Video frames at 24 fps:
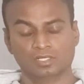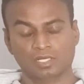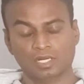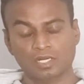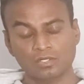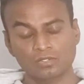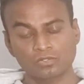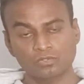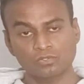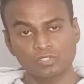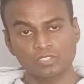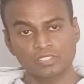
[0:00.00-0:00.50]

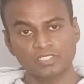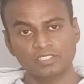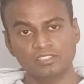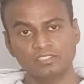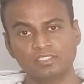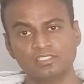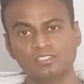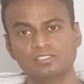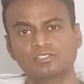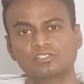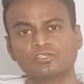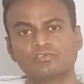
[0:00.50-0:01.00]
Control kit
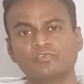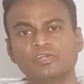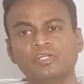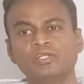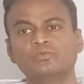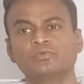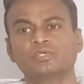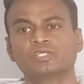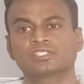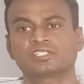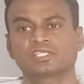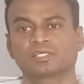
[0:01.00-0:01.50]
is
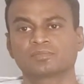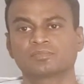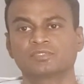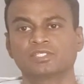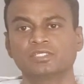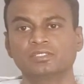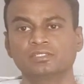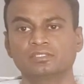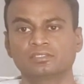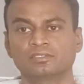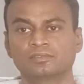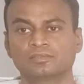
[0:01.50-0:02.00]
given to a
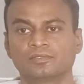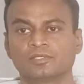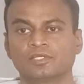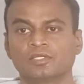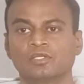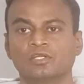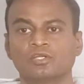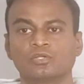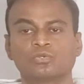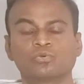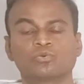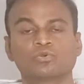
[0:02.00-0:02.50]
subject
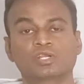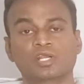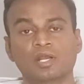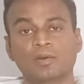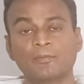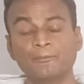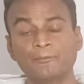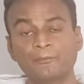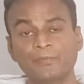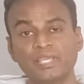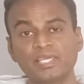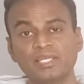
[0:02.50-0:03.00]
to
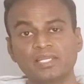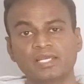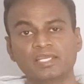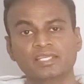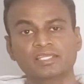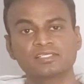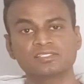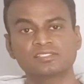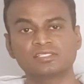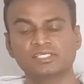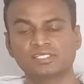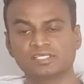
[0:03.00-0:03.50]
compare
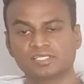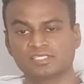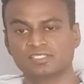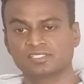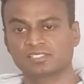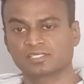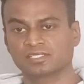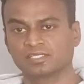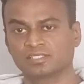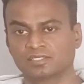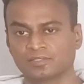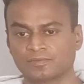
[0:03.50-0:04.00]
against the
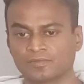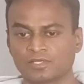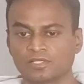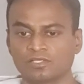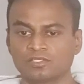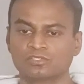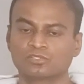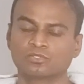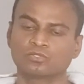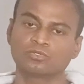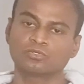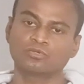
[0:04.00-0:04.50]
test kit.
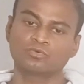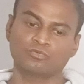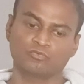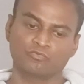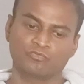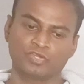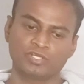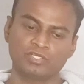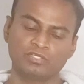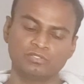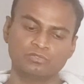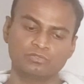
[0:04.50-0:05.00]
So
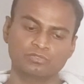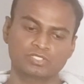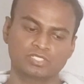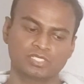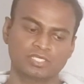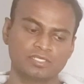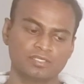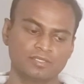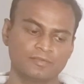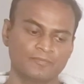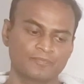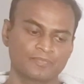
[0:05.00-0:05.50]
when you
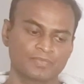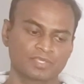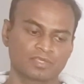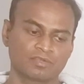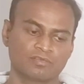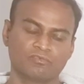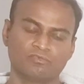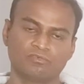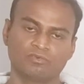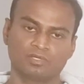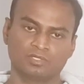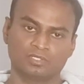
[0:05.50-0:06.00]
say
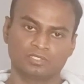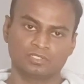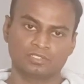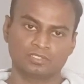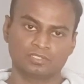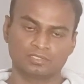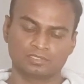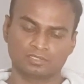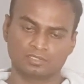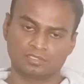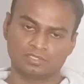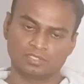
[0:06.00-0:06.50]

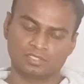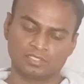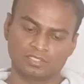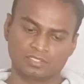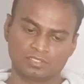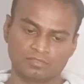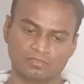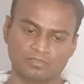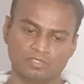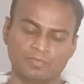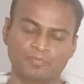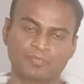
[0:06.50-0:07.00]

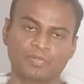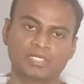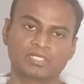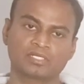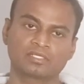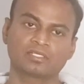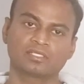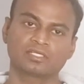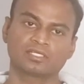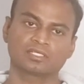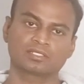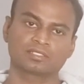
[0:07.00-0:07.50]
that a
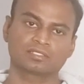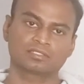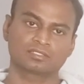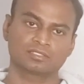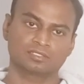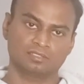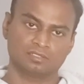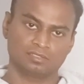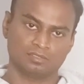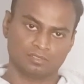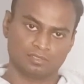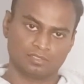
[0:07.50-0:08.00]
particular
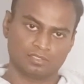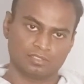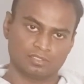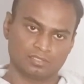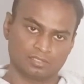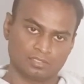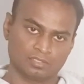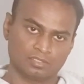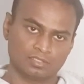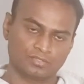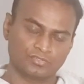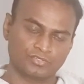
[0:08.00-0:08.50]

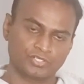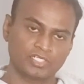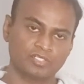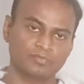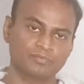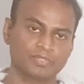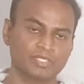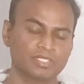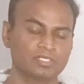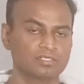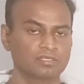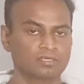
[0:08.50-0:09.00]

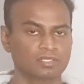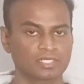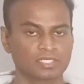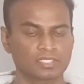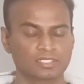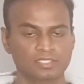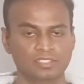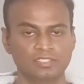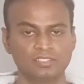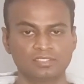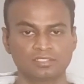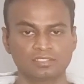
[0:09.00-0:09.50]
treatment or
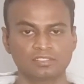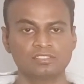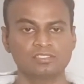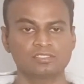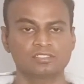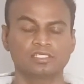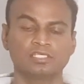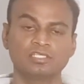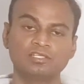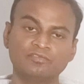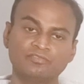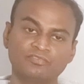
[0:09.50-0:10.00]
a kit is
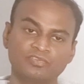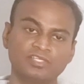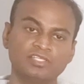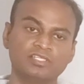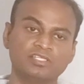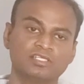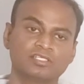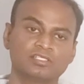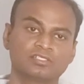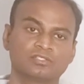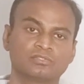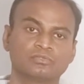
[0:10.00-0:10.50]

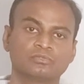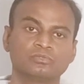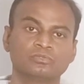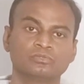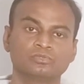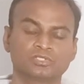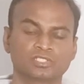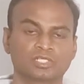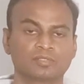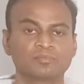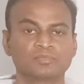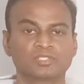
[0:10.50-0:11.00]
inferior
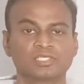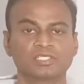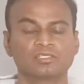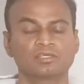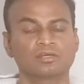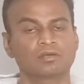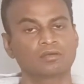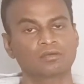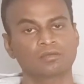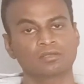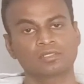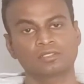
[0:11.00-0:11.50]
to something
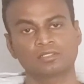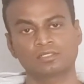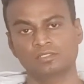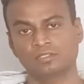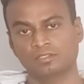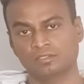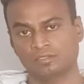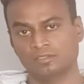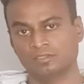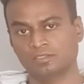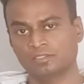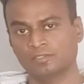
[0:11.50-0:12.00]

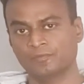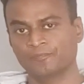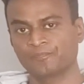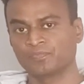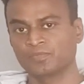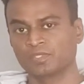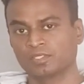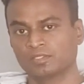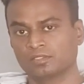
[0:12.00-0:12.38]
or